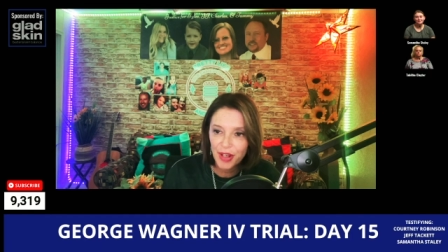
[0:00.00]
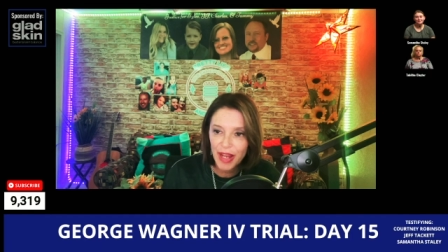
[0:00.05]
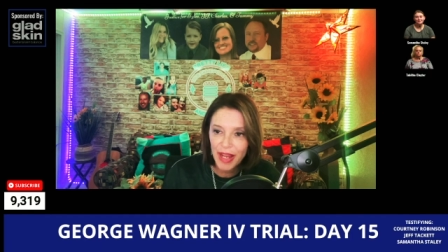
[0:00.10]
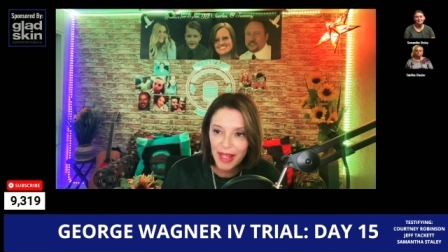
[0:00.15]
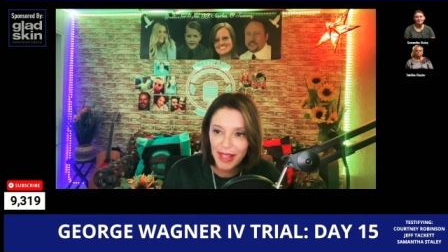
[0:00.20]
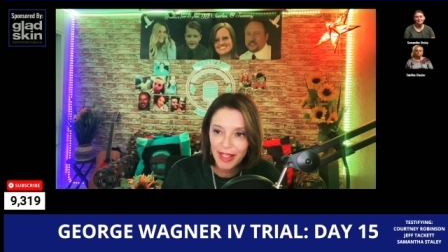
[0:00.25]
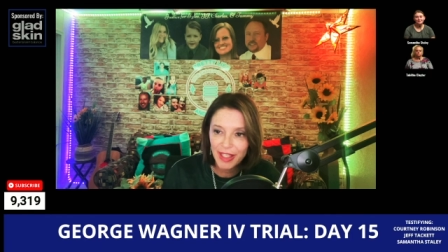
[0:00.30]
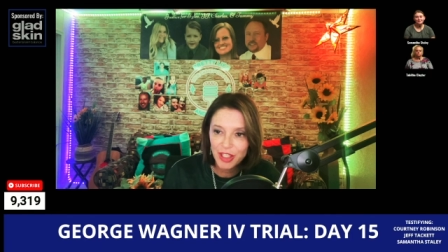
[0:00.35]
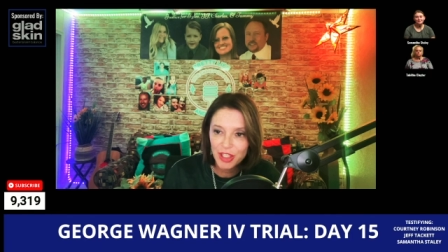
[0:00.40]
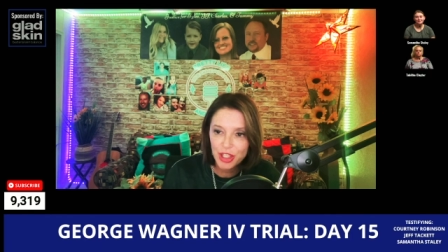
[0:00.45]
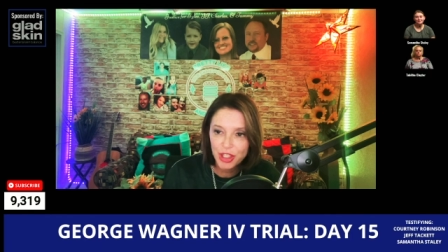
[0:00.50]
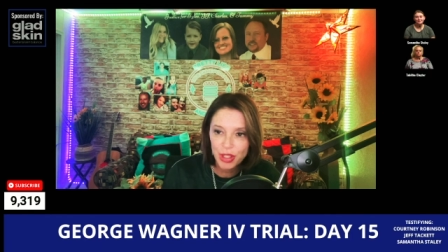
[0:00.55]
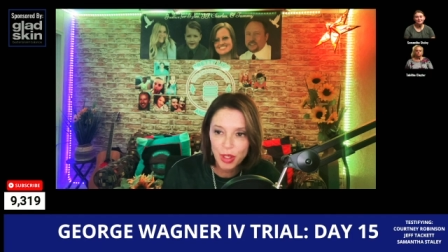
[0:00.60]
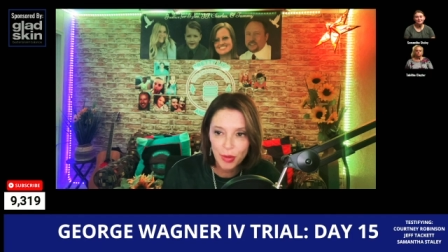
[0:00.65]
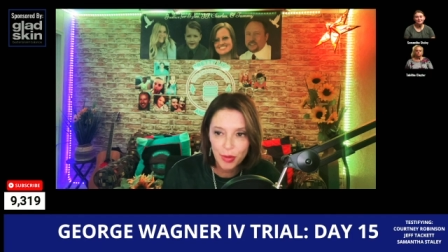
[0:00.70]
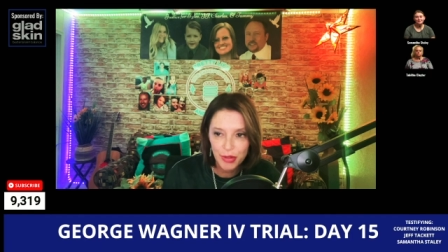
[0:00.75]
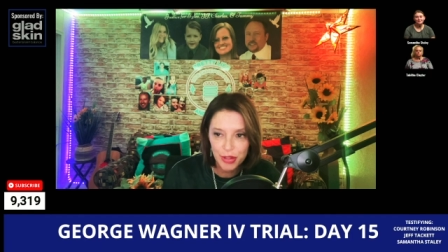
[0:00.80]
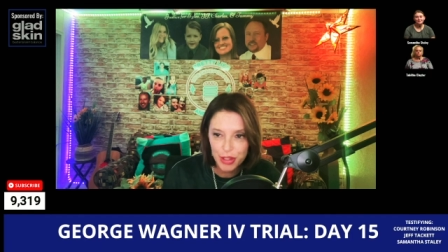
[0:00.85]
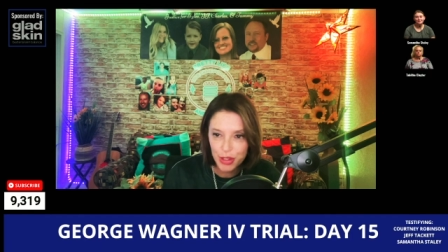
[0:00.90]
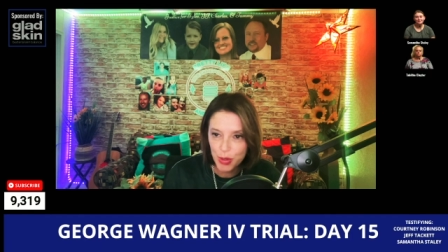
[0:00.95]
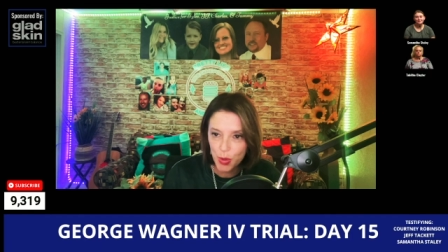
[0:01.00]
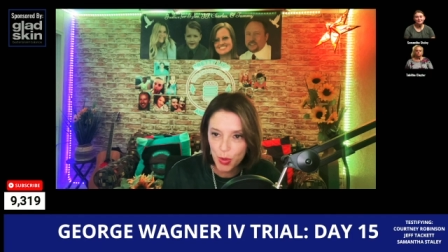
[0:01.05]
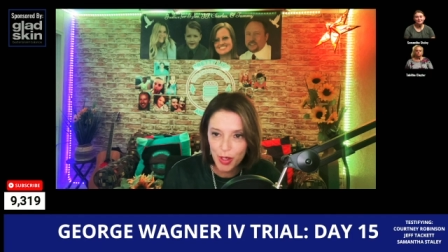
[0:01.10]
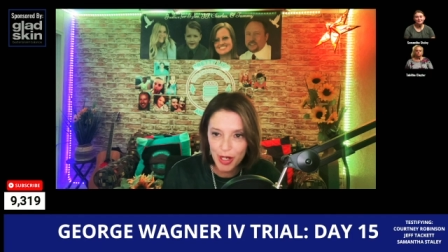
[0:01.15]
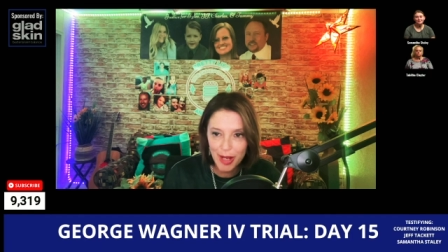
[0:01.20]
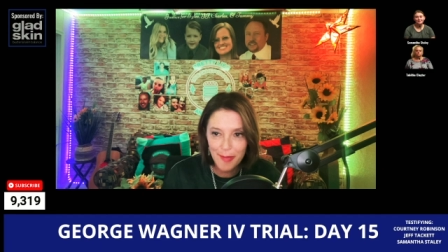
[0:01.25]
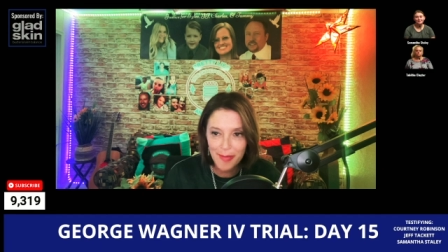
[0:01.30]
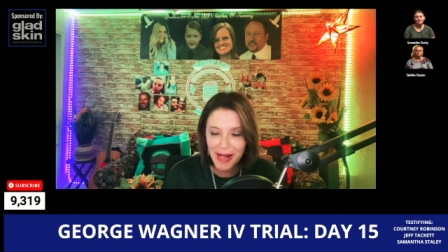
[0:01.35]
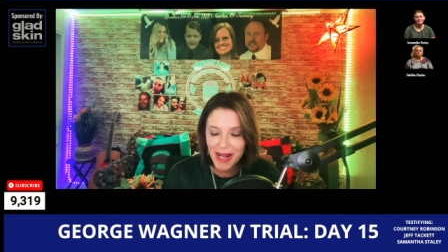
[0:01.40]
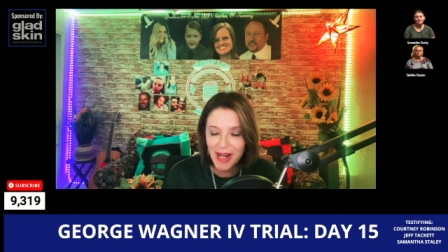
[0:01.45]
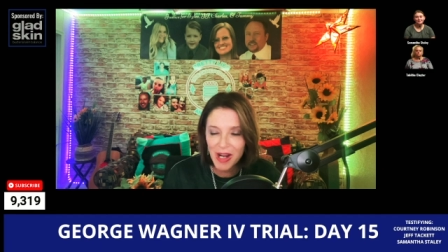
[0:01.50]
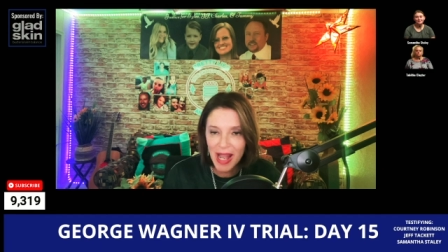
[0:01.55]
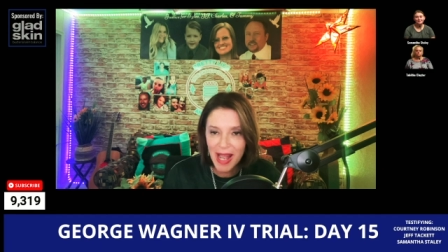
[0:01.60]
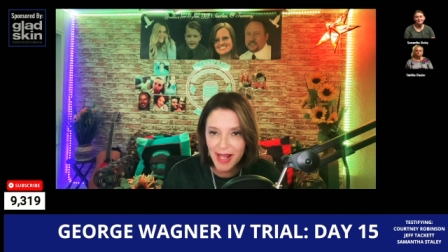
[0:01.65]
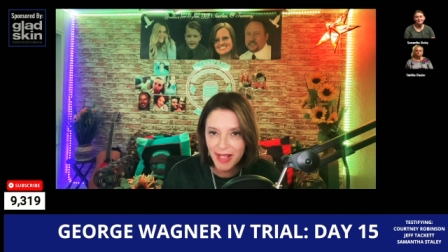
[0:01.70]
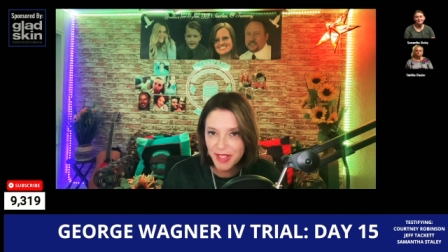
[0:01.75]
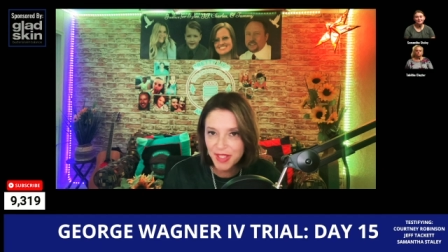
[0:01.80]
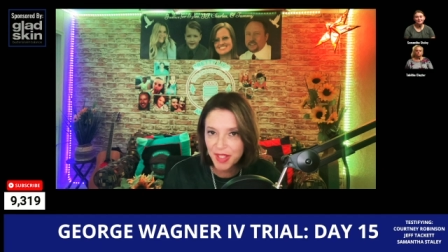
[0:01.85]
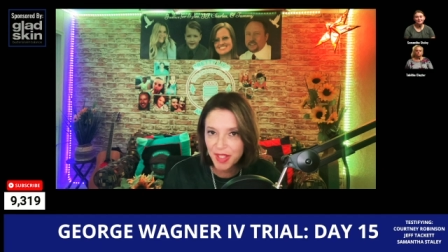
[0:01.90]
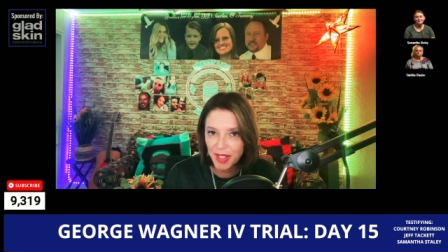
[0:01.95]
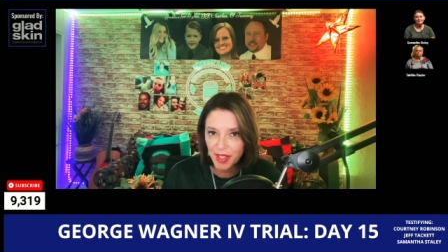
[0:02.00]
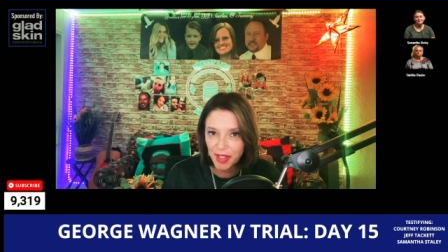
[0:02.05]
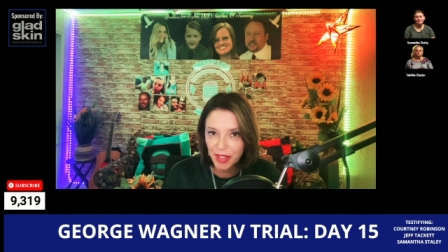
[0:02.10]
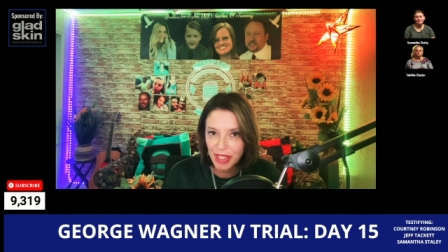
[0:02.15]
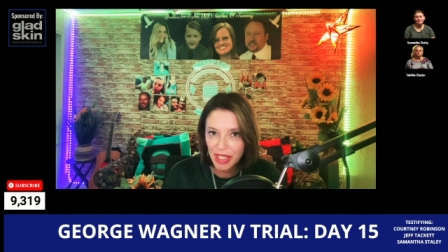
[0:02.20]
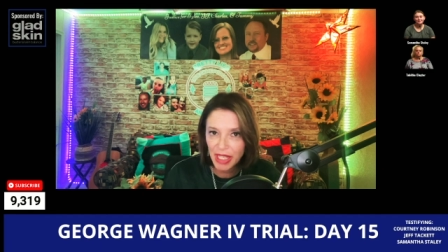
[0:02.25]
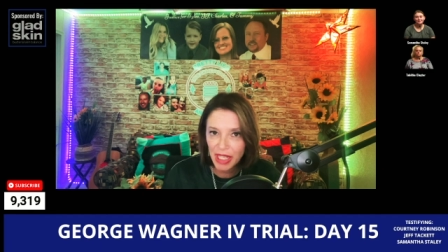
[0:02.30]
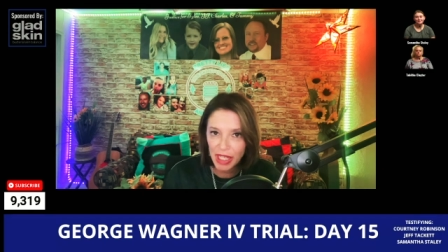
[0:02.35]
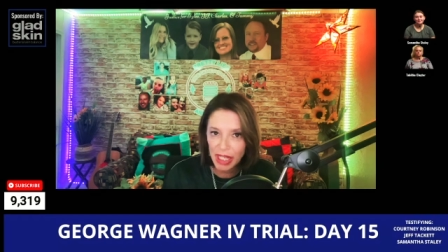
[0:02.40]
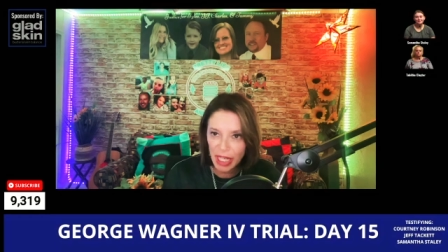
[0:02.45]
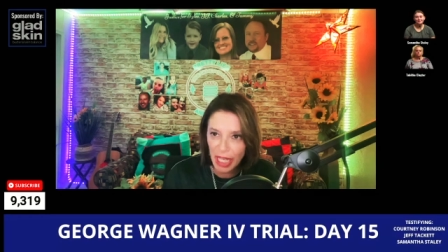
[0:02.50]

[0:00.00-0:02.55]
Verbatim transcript: And she told a story about accidentally hitting